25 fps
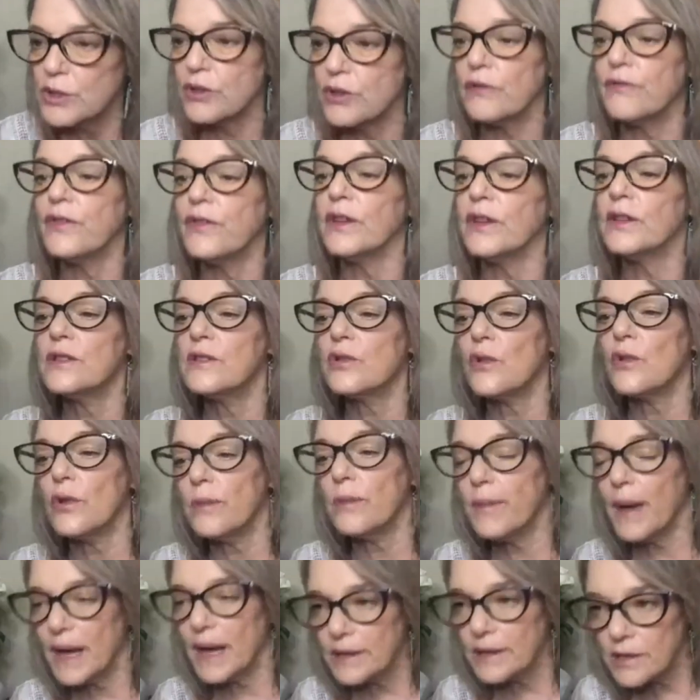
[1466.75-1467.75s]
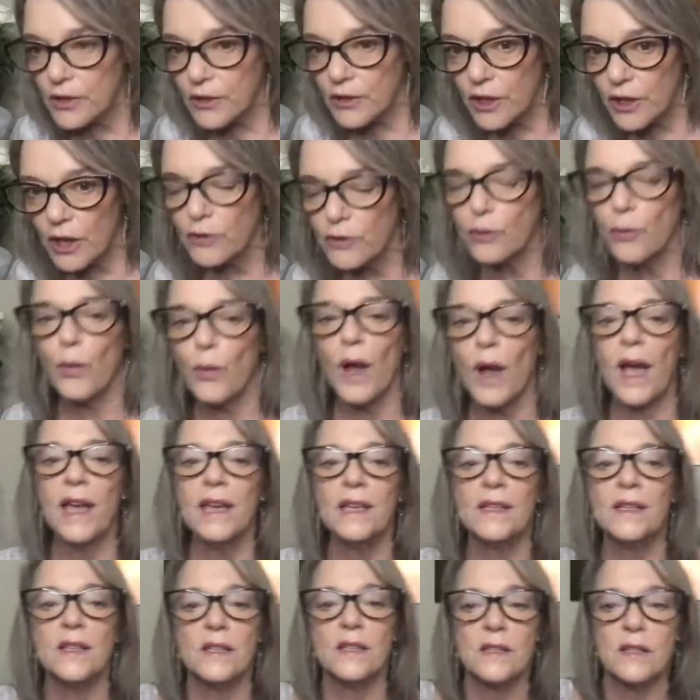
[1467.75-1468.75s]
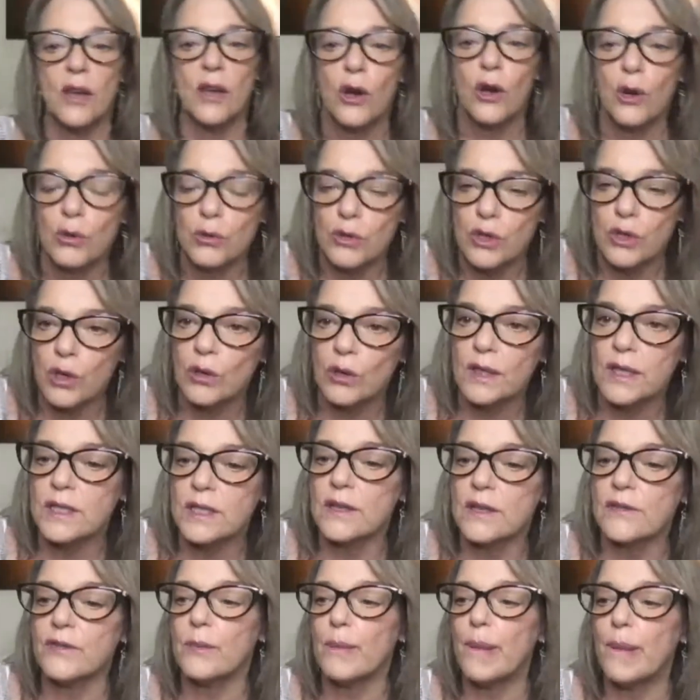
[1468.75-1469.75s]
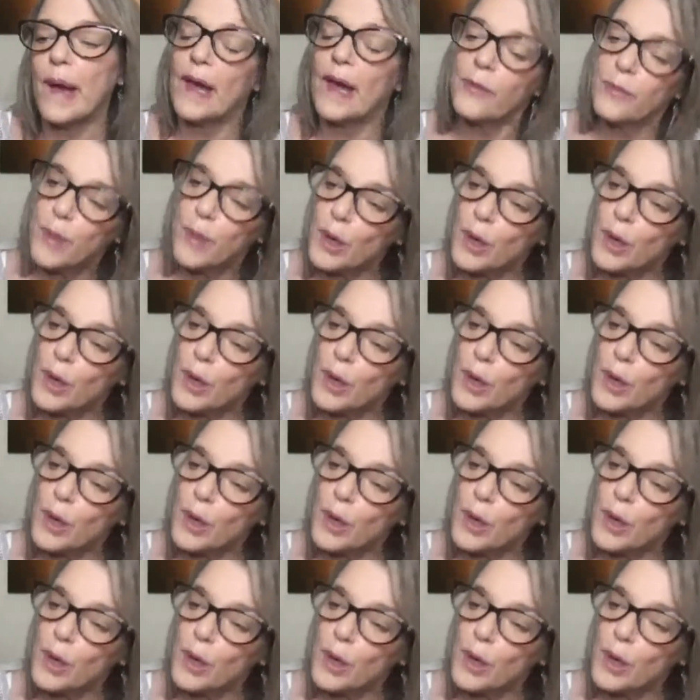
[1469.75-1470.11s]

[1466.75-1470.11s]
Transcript: Do you feel it's going back to the other way? Is this a whole totally different path?